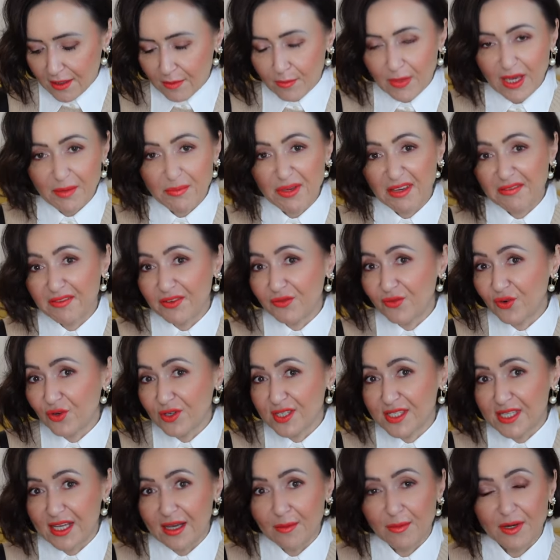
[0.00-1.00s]
Maybe even for
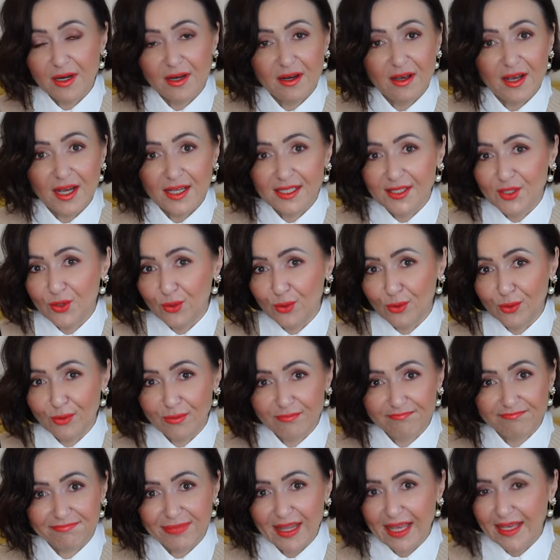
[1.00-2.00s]
summer, I saw
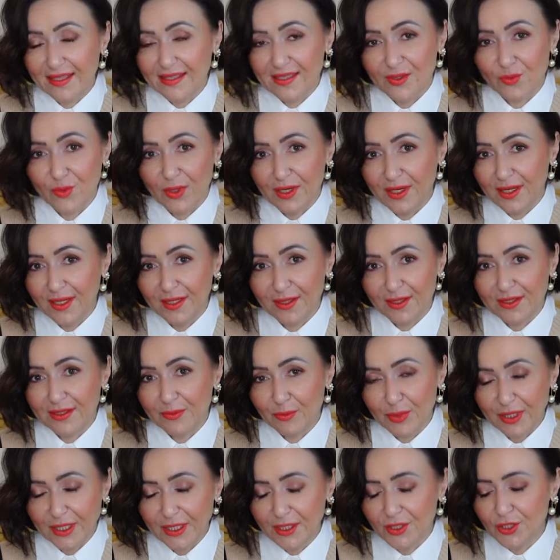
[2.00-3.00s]
ladies wearing it at the
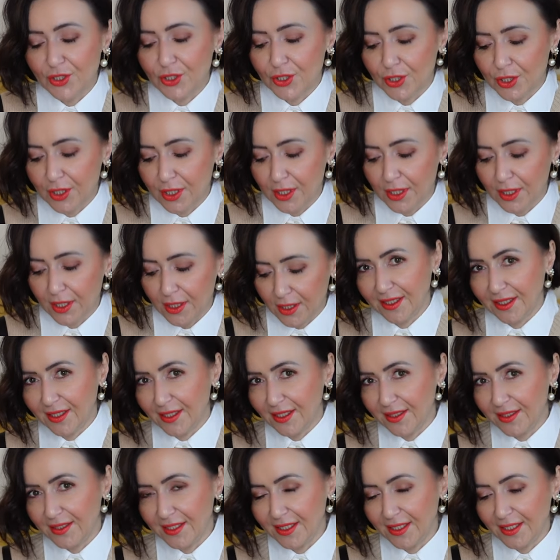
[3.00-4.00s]
beach.
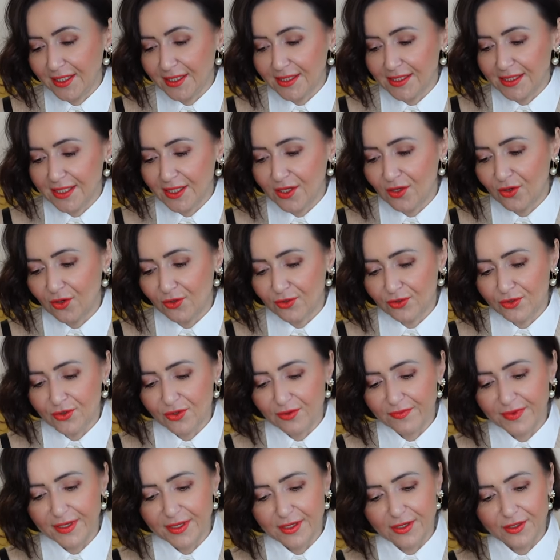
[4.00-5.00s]
It is the
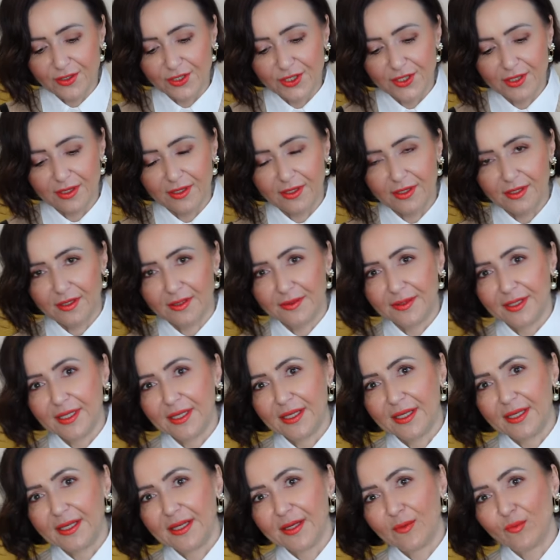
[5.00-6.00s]
controversial
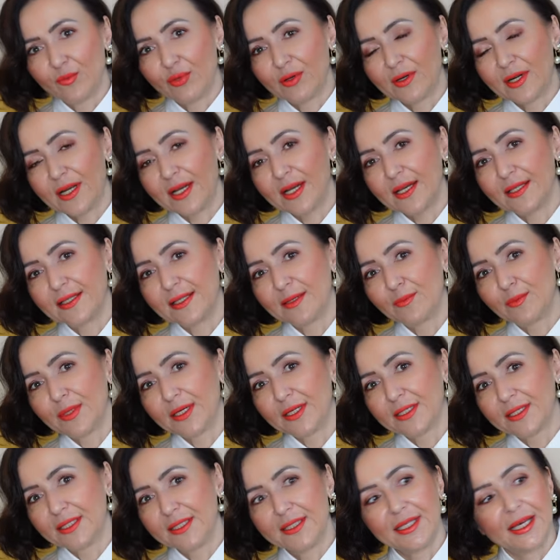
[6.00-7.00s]
Prada
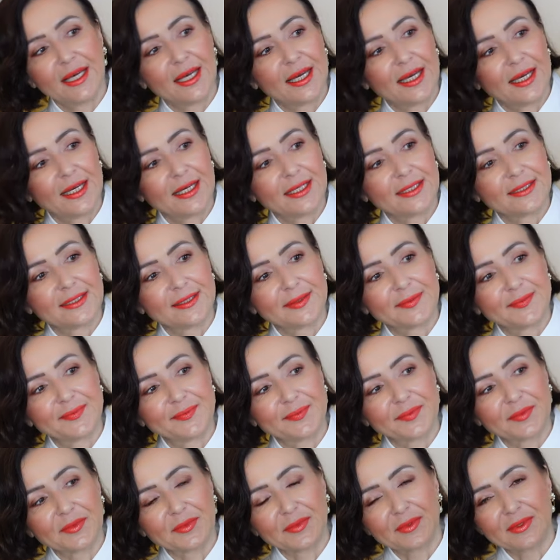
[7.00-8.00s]
bucket hat.
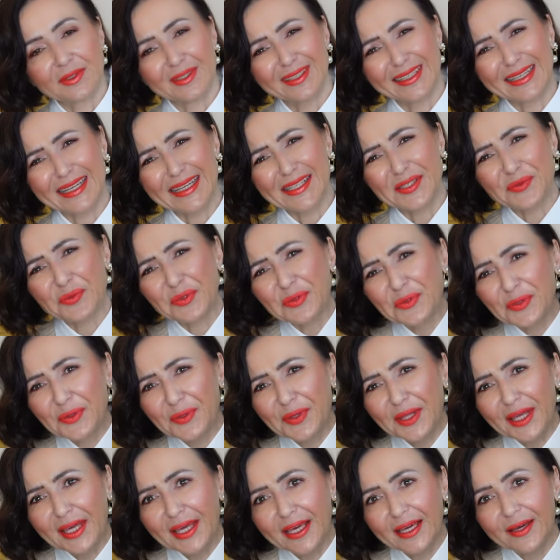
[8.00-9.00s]
Guys, what do you
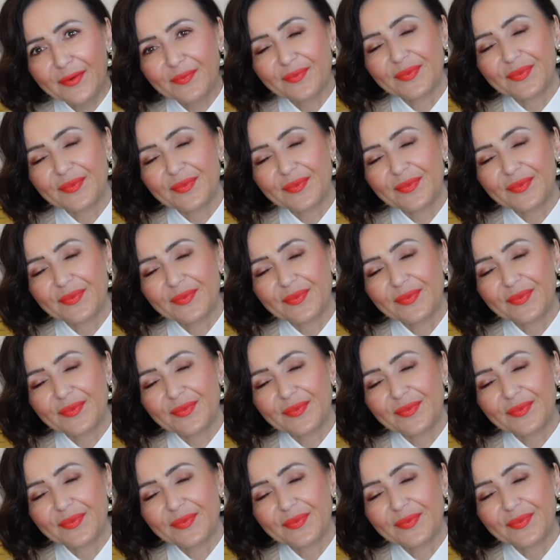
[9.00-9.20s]
think?